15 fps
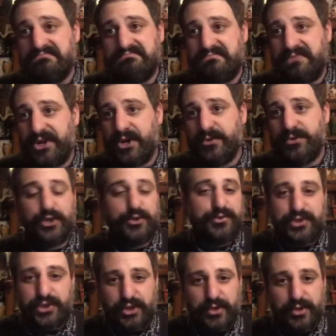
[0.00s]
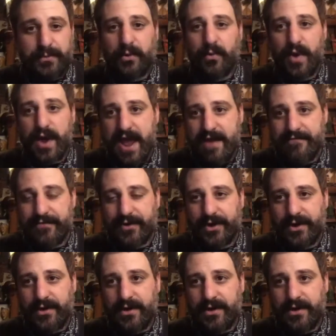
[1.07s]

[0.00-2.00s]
YouTube or whatever,